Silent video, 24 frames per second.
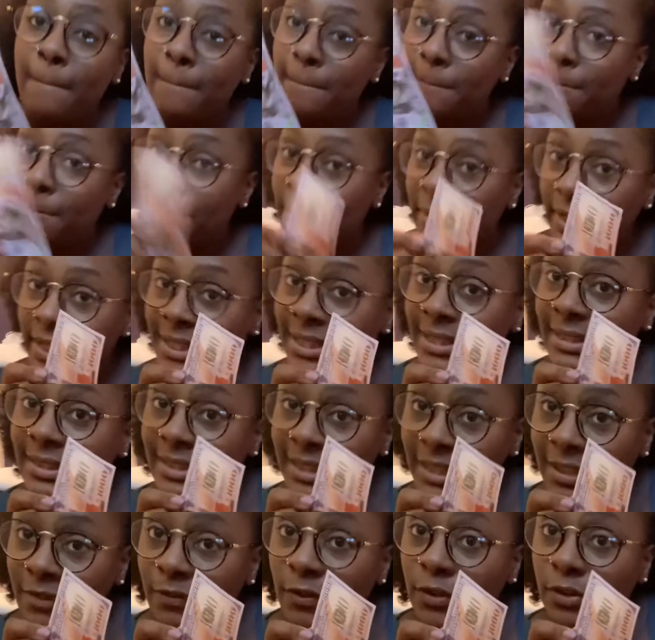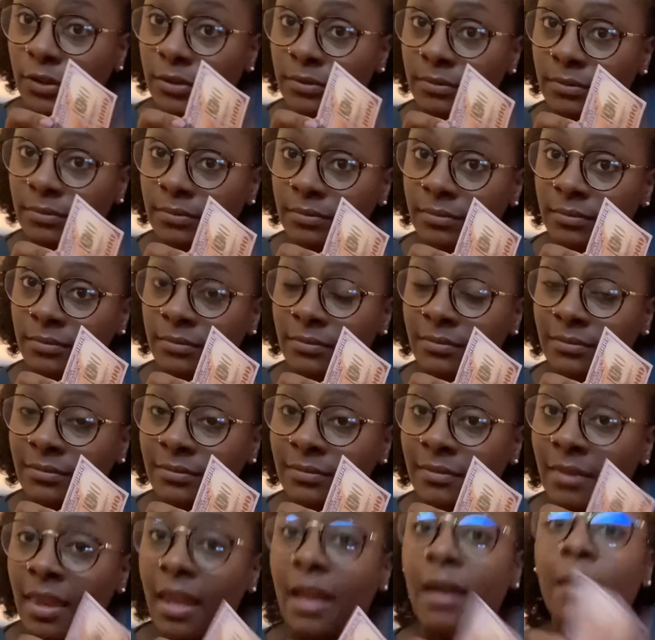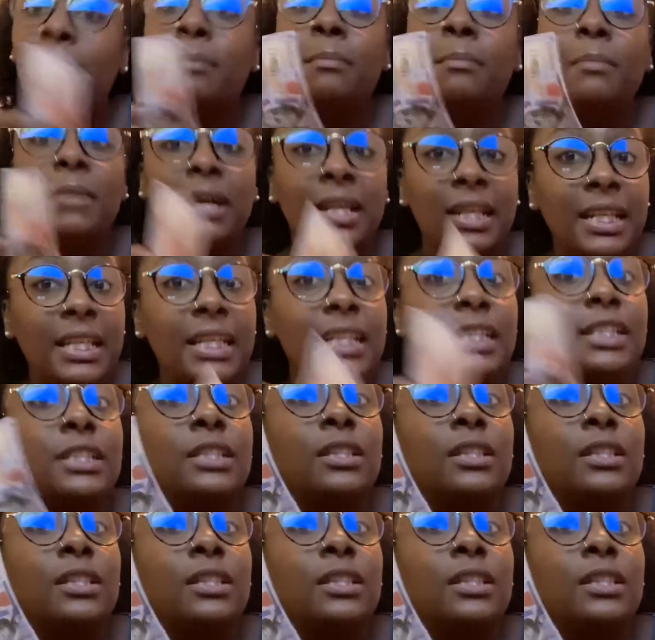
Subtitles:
money is evil. Money is